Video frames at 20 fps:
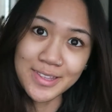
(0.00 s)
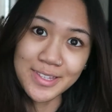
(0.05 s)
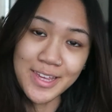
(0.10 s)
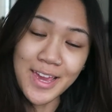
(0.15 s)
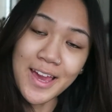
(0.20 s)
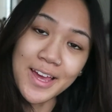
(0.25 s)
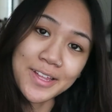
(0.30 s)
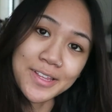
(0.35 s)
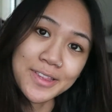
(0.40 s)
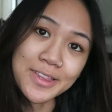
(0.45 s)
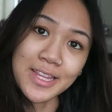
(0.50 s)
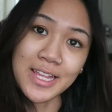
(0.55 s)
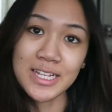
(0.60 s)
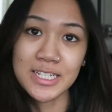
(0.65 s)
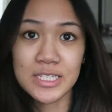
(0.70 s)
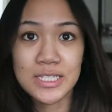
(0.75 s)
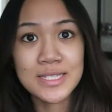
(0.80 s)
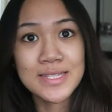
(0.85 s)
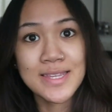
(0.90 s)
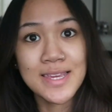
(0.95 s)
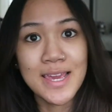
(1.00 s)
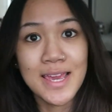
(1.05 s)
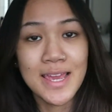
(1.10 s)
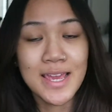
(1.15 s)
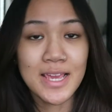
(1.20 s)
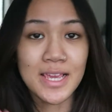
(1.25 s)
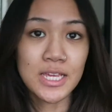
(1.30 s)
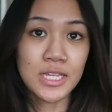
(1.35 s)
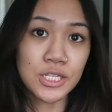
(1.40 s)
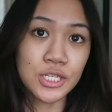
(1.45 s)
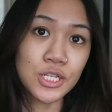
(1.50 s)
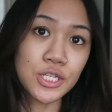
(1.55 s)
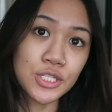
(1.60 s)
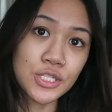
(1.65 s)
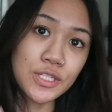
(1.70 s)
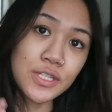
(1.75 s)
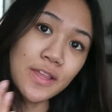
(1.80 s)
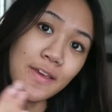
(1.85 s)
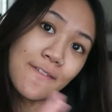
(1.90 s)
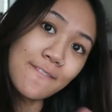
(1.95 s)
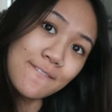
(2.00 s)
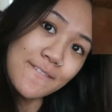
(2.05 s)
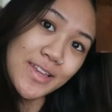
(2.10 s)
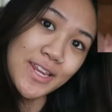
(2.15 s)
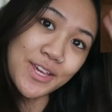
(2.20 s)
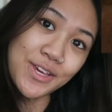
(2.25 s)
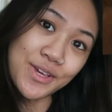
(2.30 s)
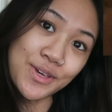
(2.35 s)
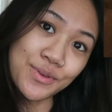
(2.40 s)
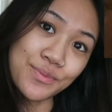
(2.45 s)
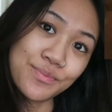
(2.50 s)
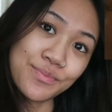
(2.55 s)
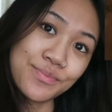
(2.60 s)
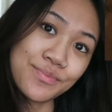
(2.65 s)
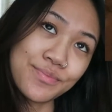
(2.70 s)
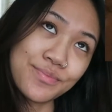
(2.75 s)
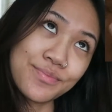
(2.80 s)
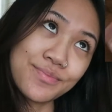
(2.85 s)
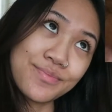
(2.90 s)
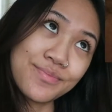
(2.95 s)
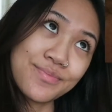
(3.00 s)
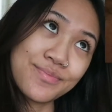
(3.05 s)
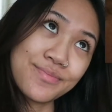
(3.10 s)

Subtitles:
yeah, let's get into the video. I have